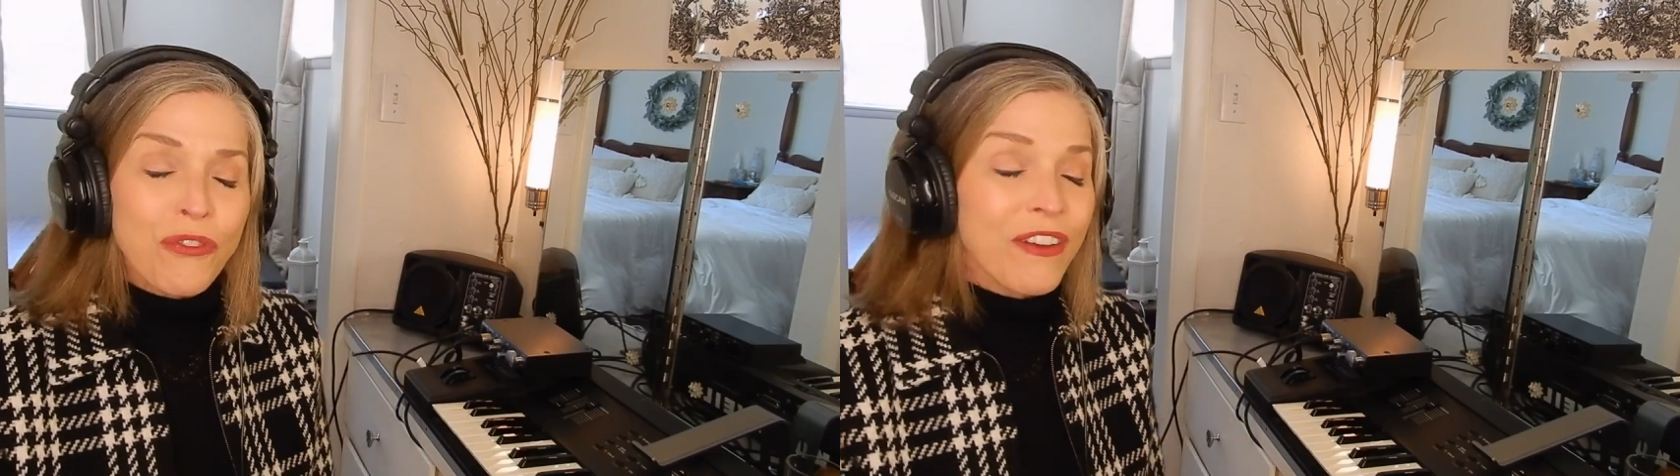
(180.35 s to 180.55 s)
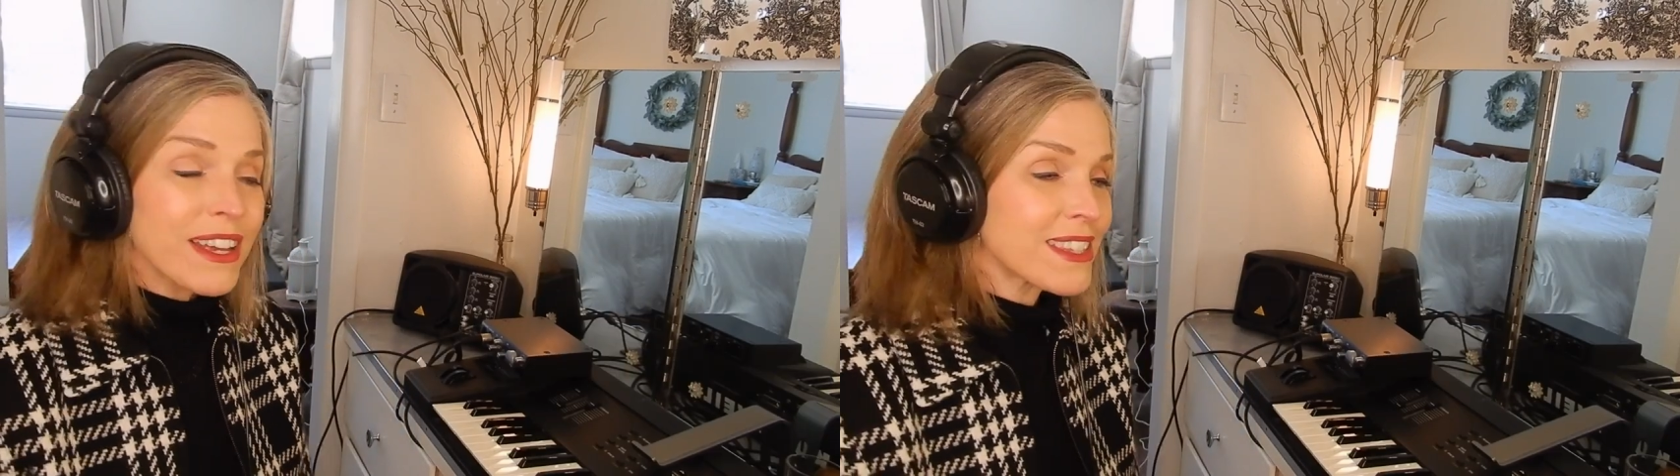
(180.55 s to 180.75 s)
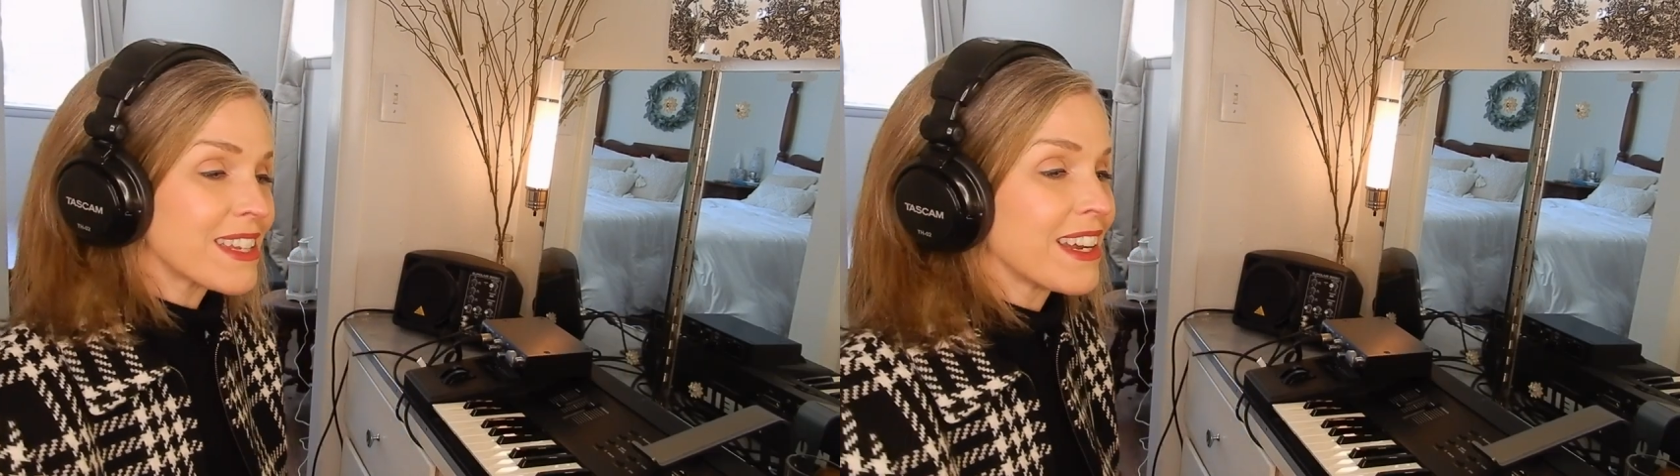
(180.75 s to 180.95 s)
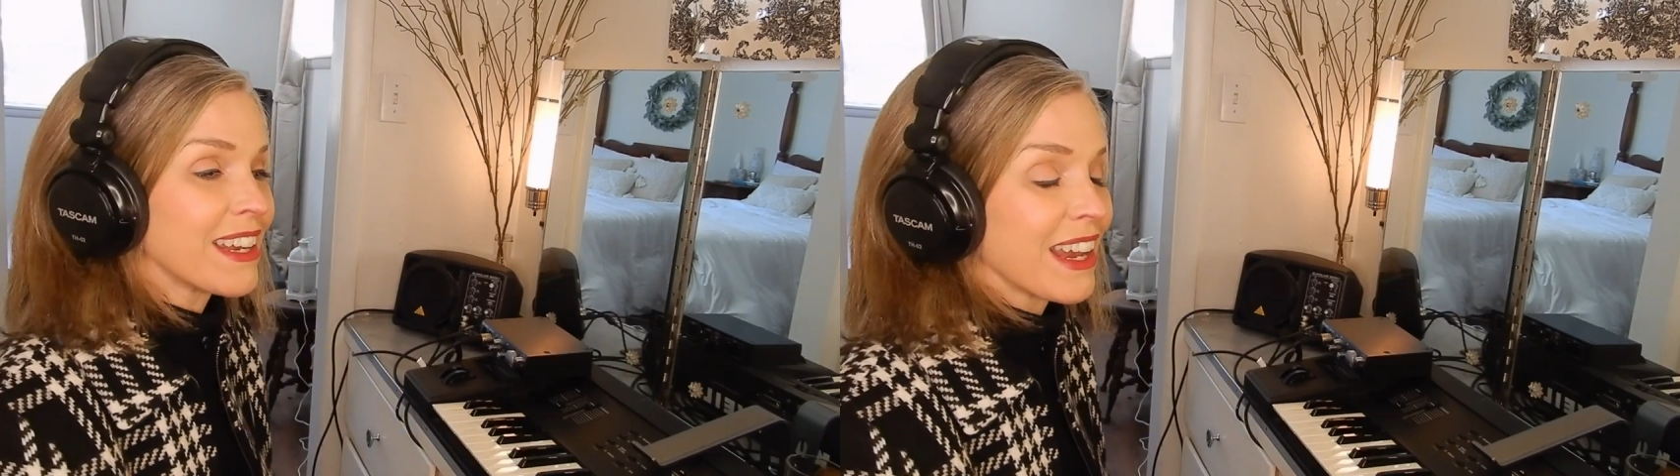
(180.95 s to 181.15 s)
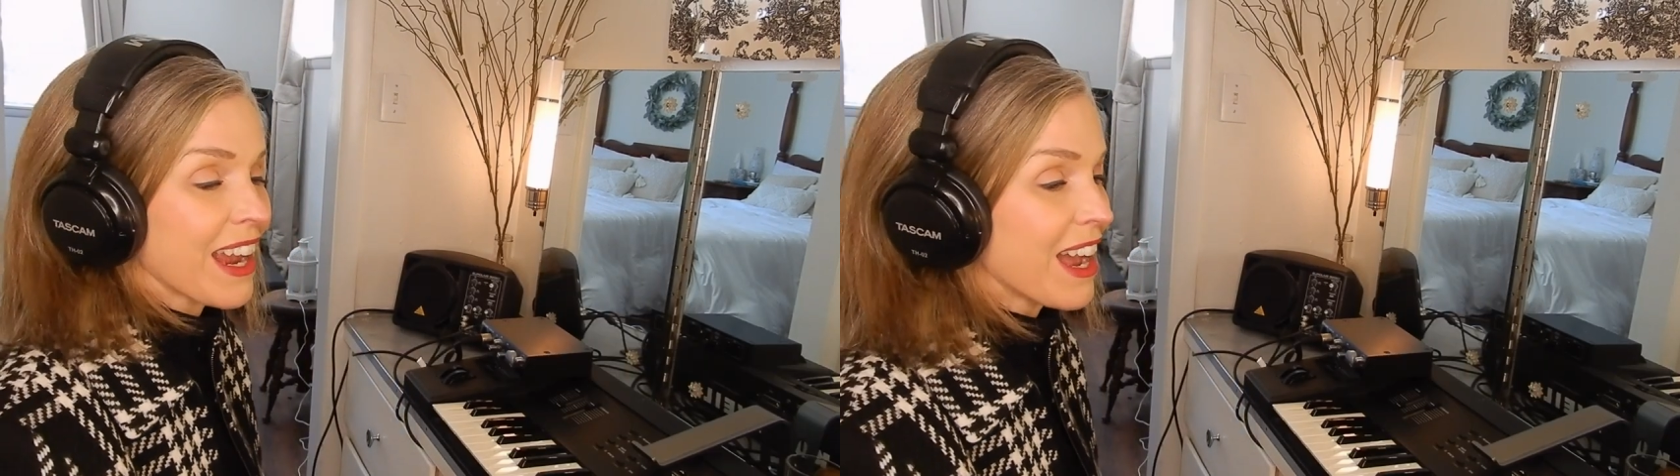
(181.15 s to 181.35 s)

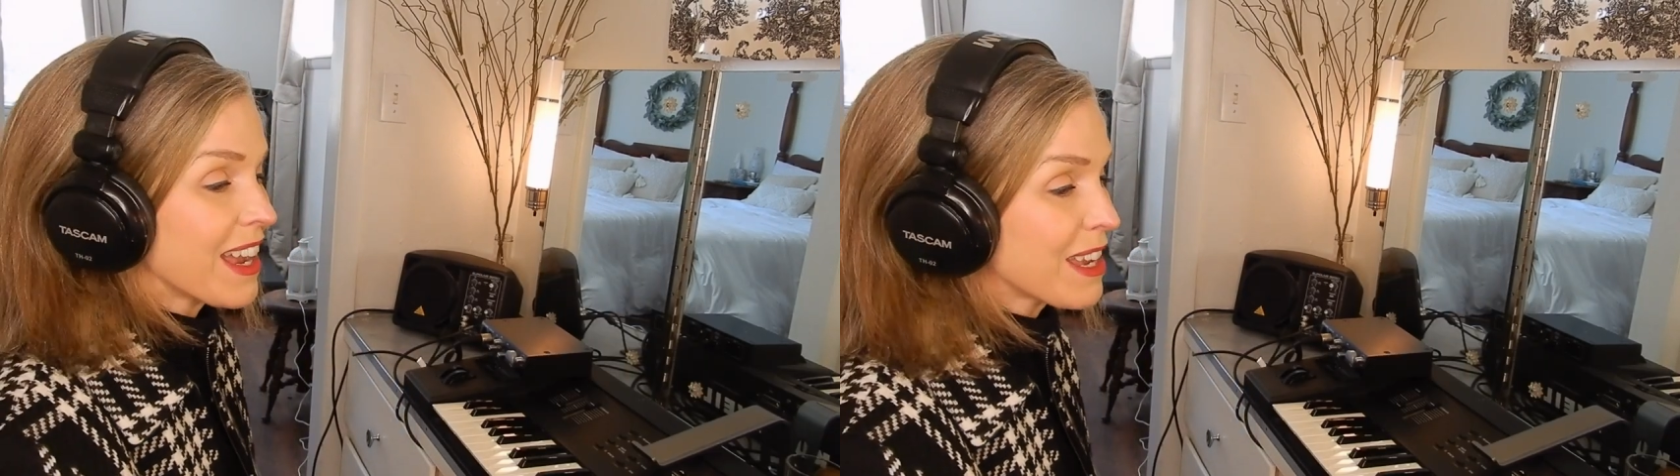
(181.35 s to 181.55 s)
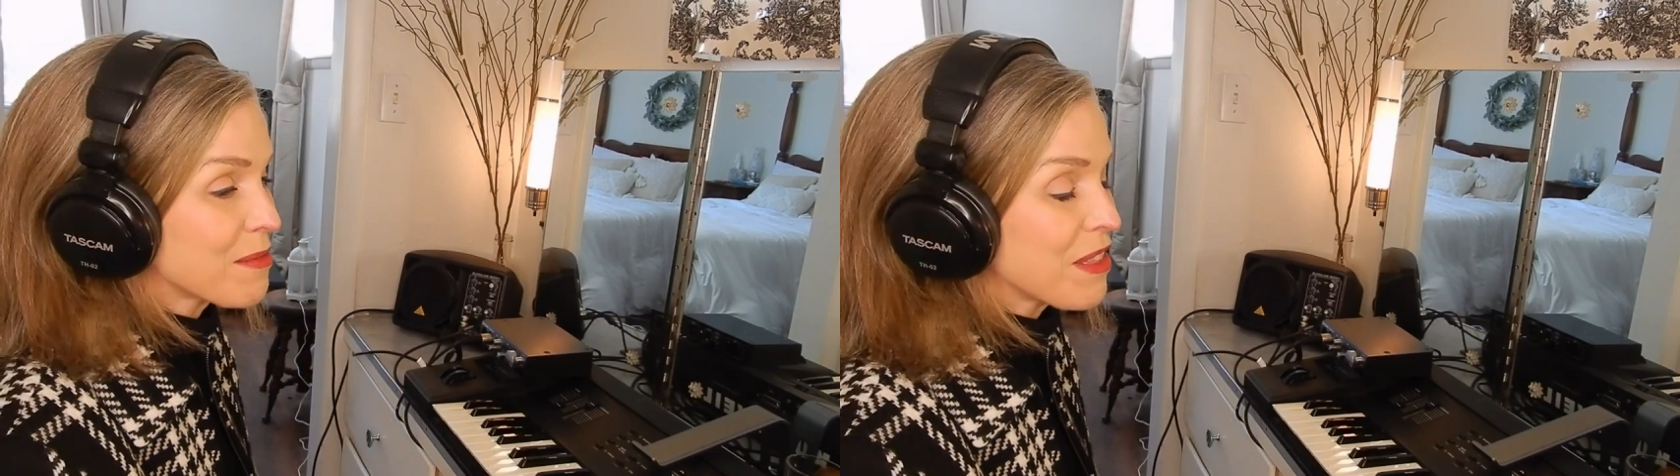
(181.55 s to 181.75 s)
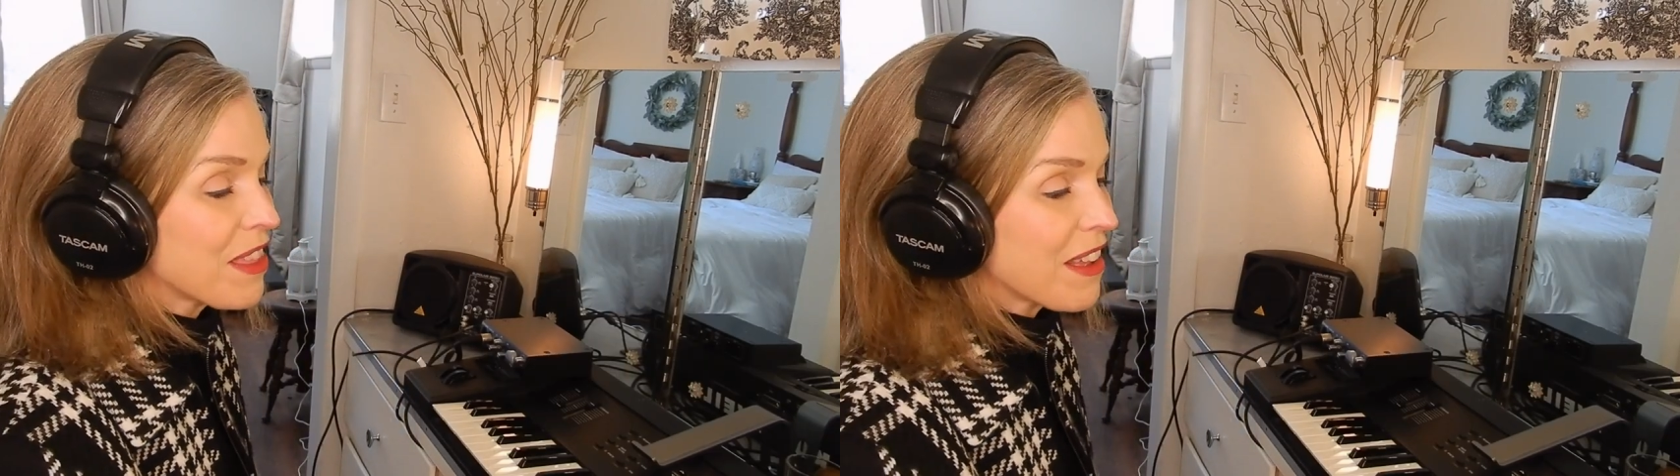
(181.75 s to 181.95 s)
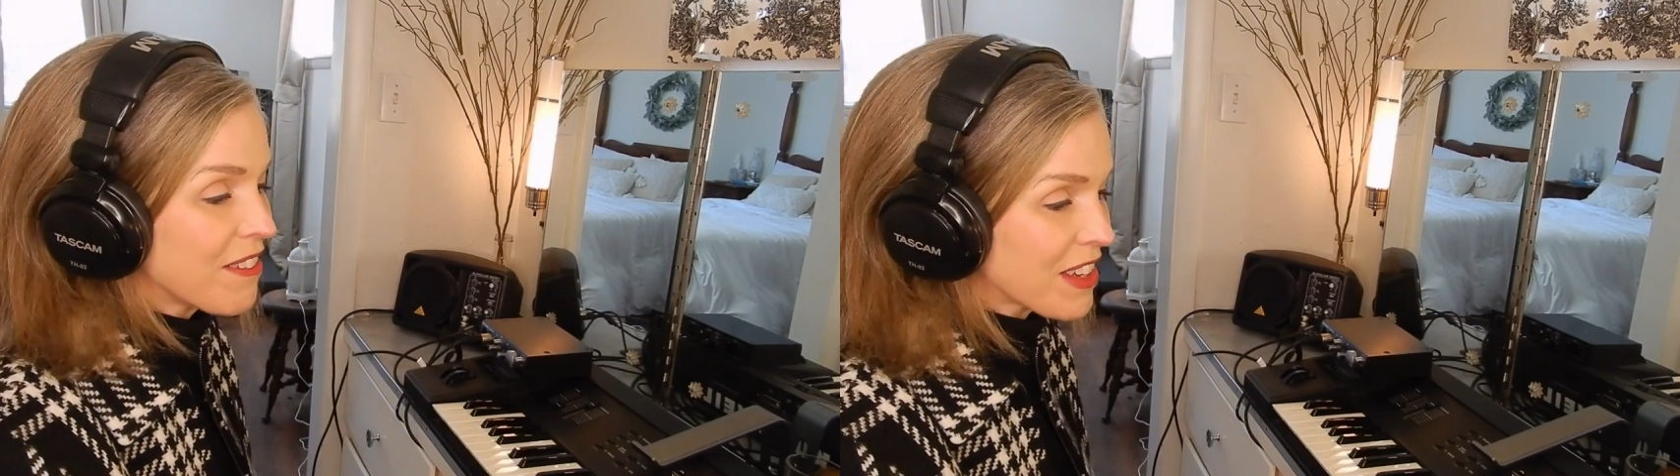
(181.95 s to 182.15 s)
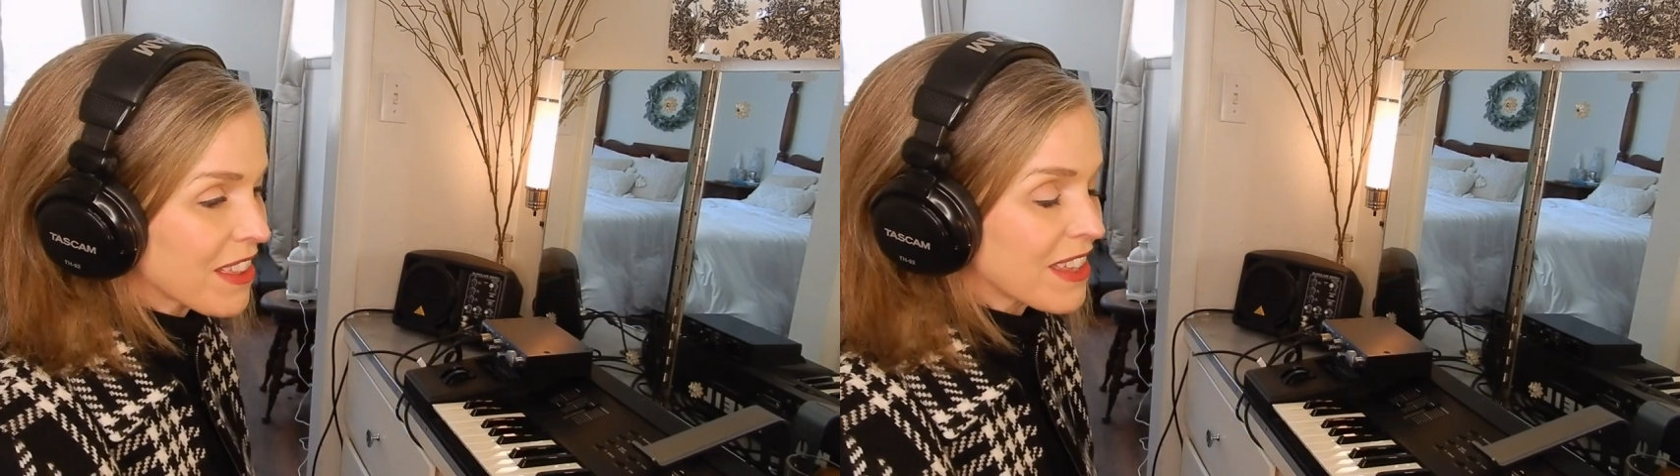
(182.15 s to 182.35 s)
fascinating. I am loving